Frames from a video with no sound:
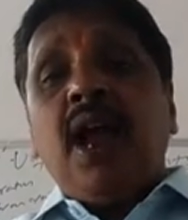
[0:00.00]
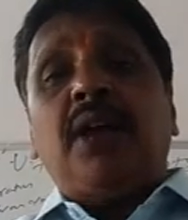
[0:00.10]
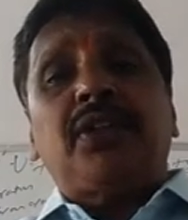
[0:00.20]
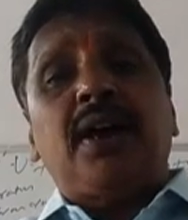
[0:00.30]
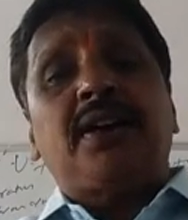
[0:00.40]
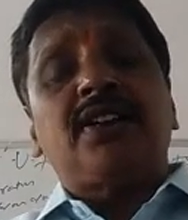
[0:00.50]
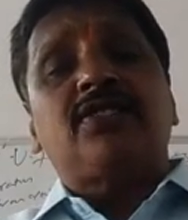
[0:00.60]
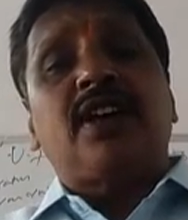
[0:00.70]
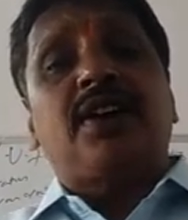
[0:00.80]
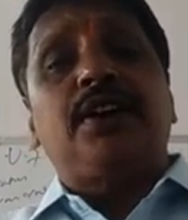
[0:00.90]
authorities
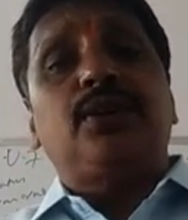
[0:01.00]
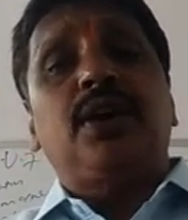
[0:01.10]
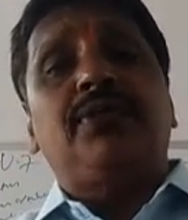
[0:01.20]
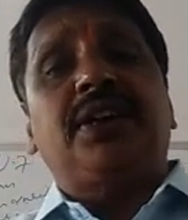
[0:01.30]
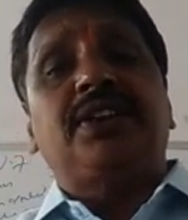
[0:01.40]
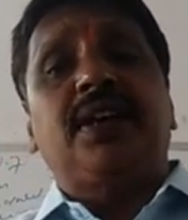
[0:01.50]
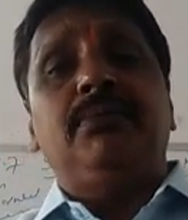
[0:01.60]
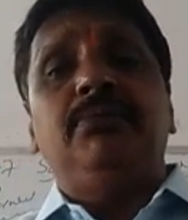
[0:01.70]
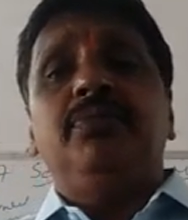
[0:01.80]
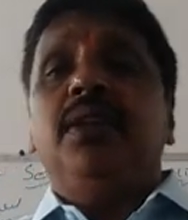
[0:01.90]
are ready to evict
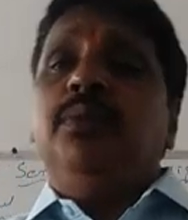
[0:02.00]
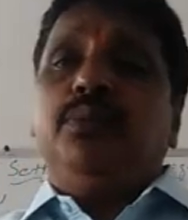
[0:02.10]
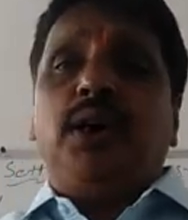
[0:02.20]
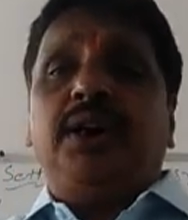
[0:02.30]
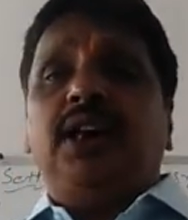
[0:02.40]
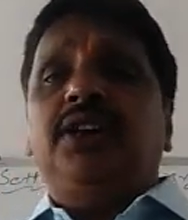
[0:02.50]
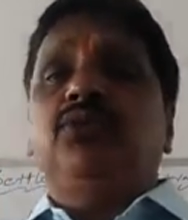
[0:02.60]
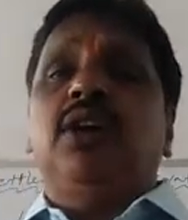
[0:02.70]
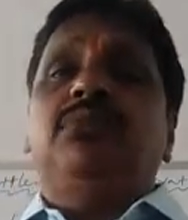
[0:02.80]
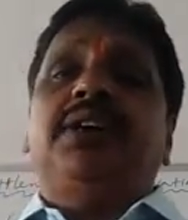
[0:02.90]
them, political
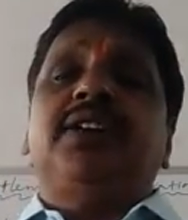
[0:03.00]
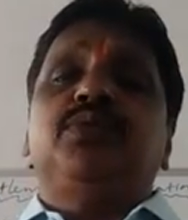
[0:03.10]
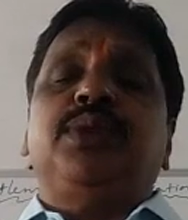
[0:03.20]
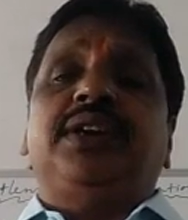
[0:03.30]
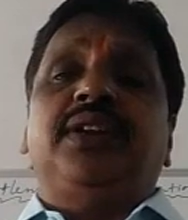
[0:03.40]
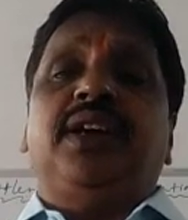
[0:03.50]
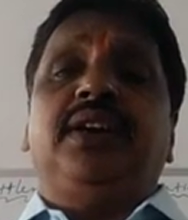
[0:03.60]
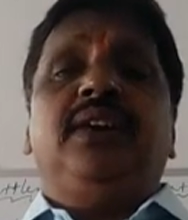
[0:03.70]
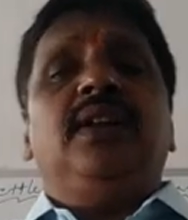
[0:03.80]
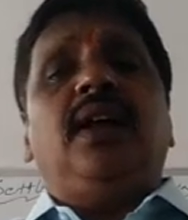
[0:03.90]
involvement is being
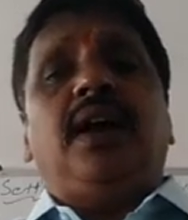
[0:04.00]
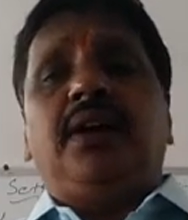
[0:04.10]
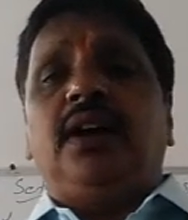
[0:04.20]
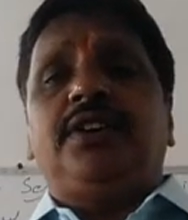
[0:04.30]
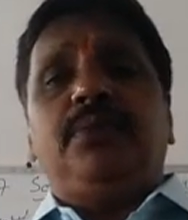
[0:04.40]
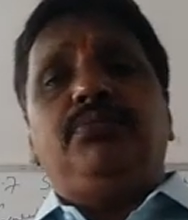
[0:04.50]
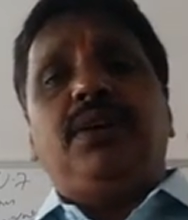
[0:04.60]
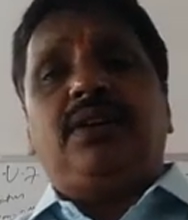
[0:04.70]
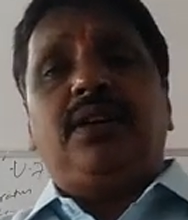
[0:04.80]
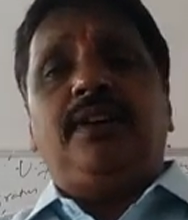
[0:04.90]
there, and
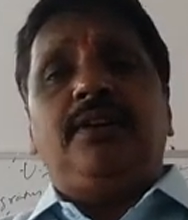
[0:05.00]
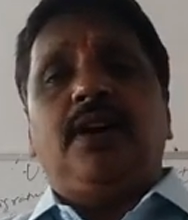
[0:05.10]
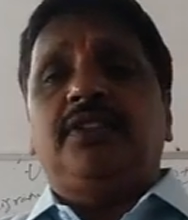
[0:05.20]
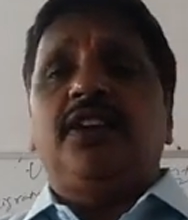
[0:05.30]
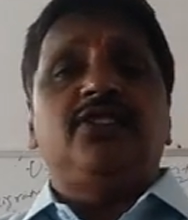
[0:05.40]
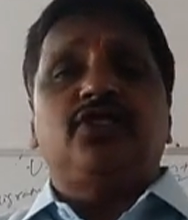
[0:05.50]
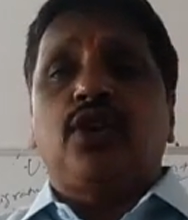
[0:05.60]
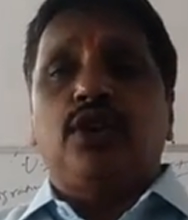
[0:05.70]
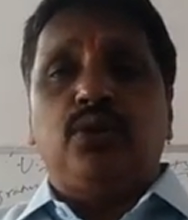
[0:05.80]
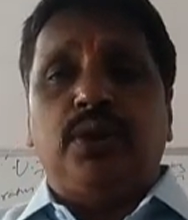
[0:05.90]
ultimately authorities
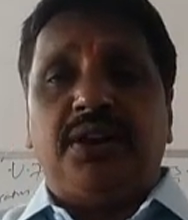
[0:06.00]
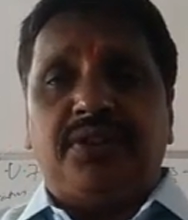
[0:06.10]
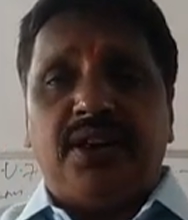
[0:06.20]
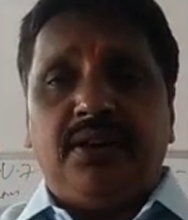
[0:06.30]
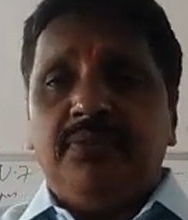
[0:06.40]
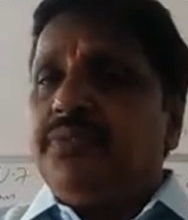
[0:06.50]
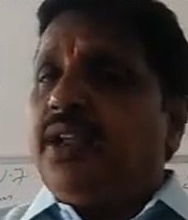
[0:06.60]
can't do anything.